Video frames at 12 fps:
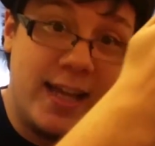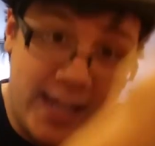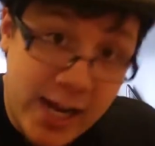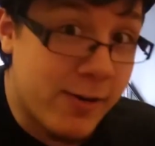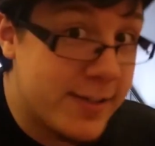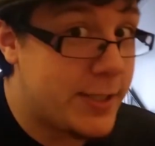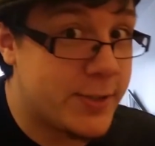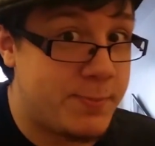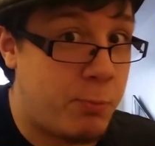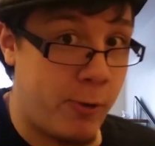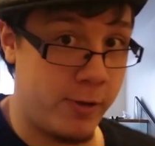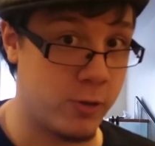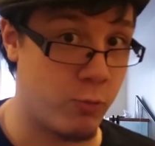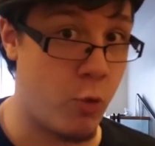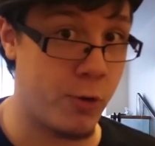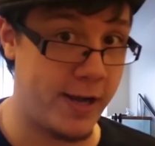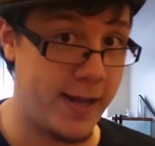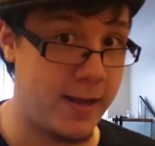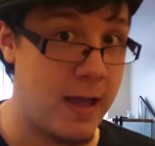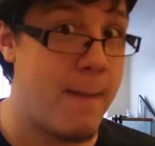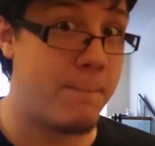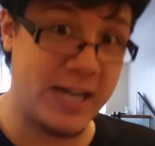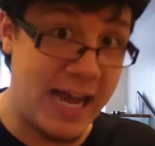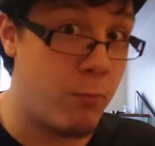here's your spoiler warning.
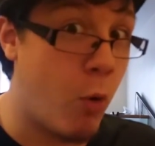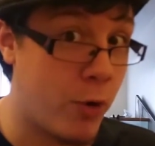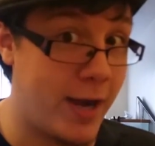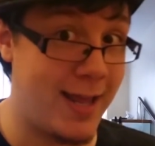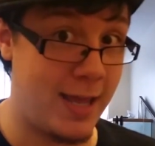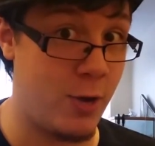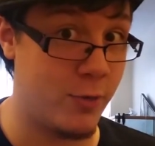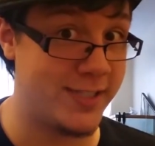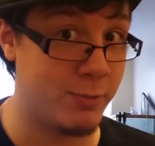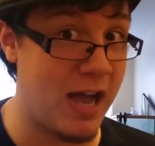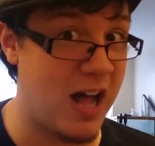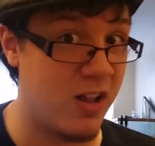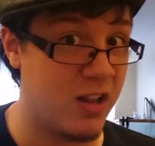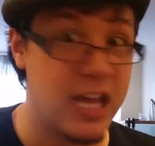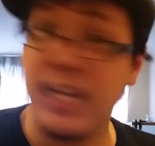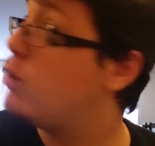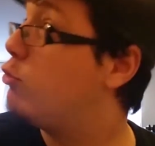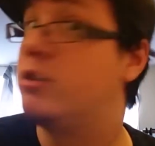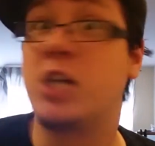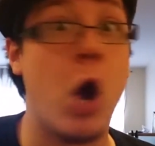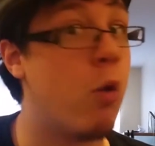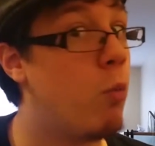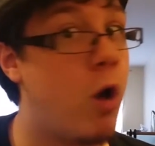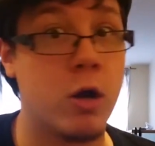But I'm warning you as well, you
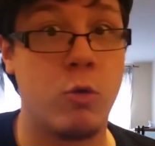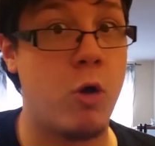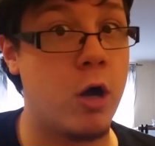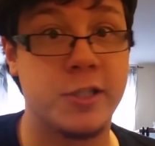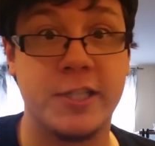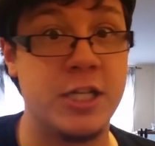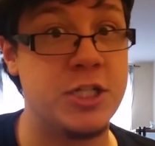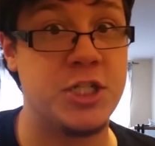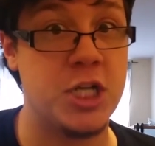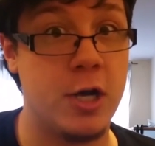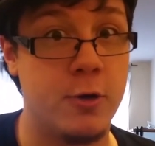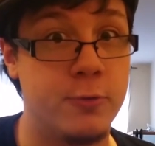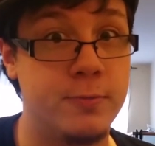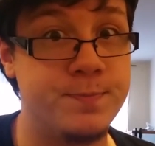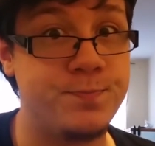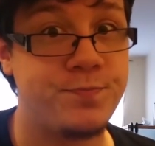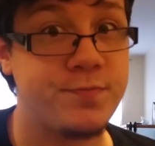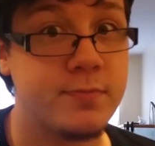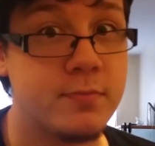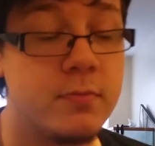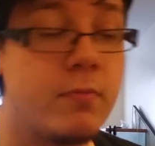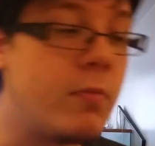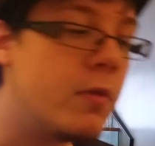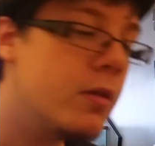don't want to watch this show.
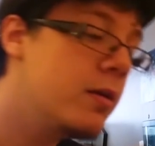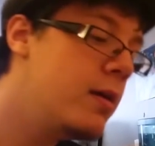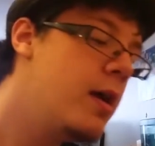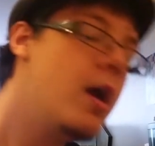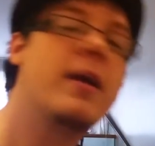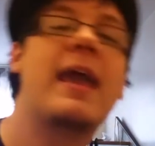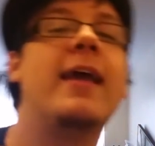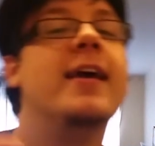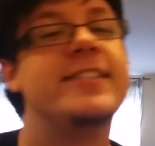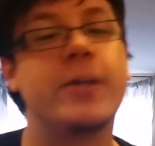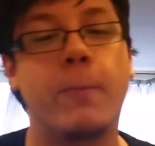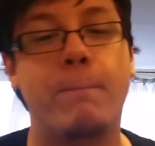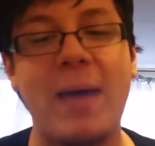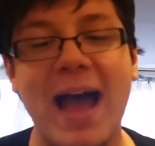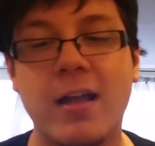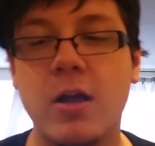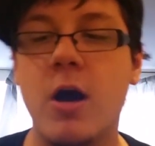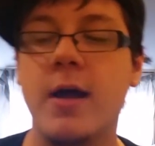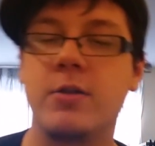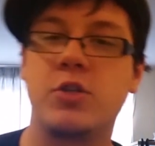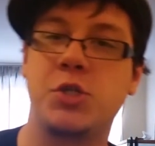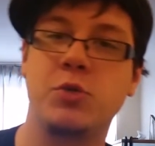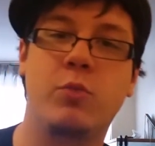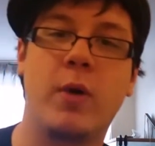Okay, so back on
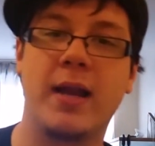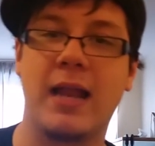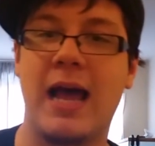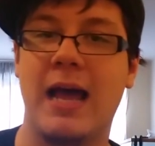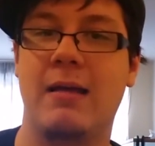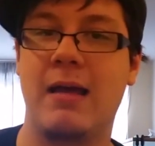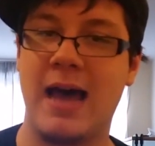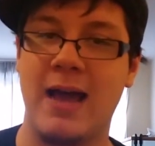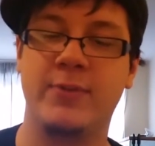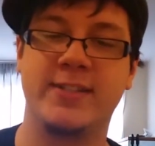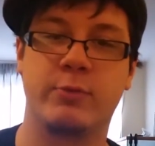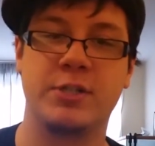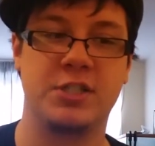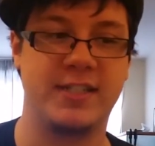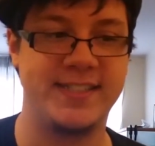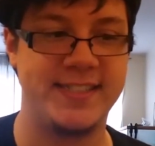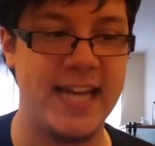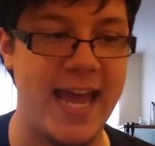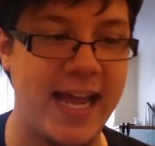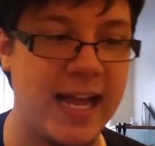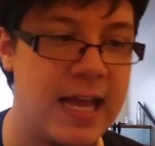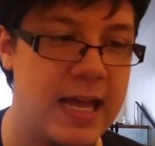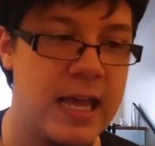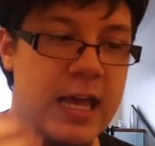to what I was originally
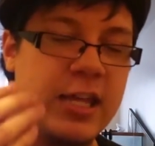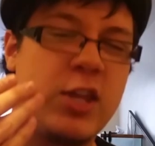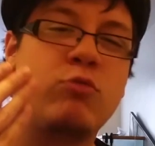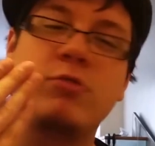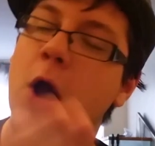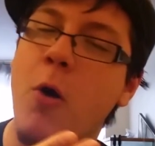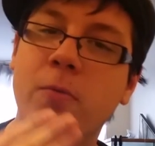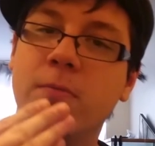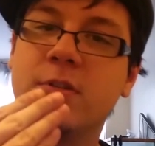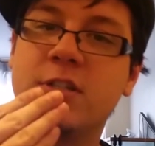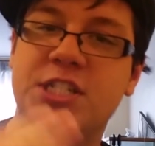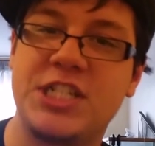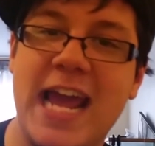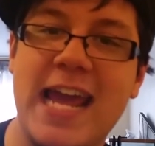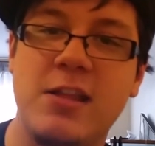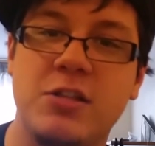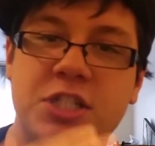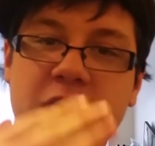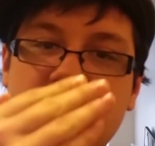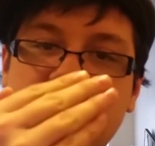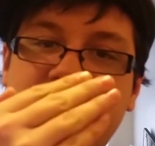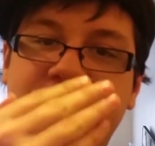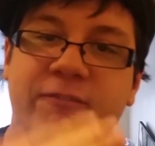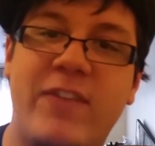saying. You don't change
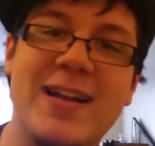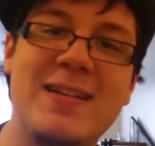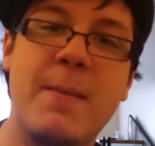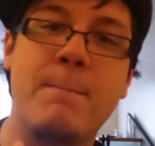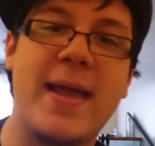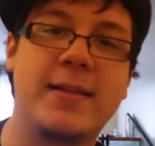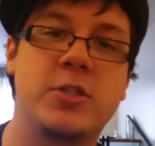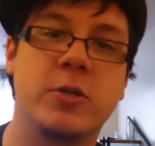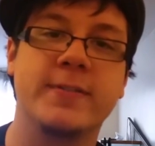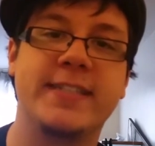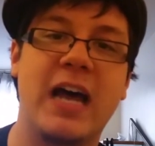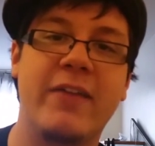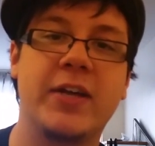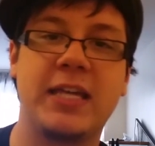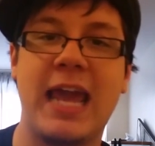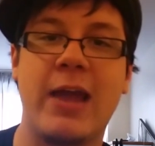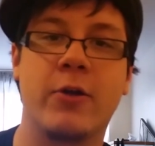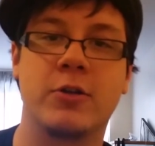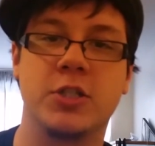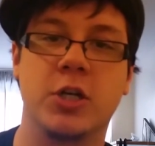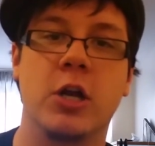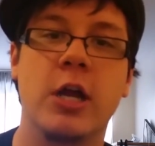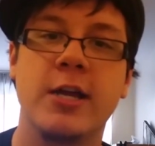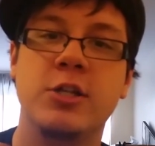the fundamentals of a
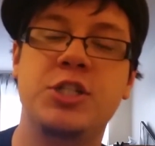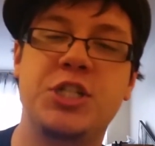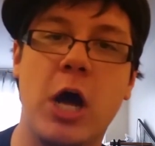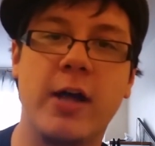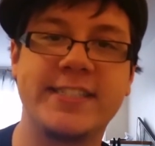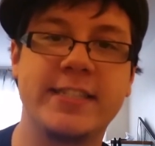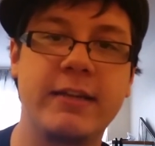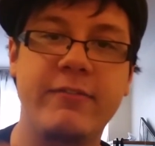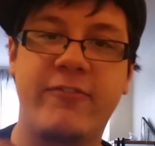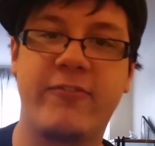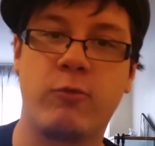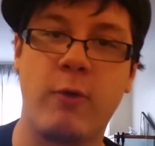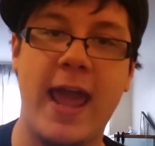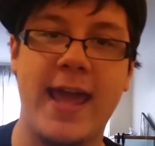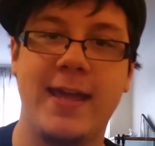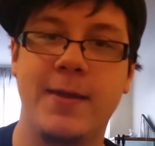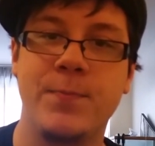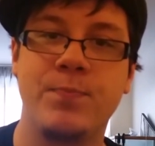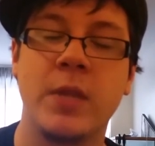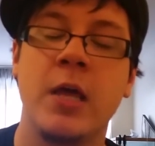character. Jocelyn Frey,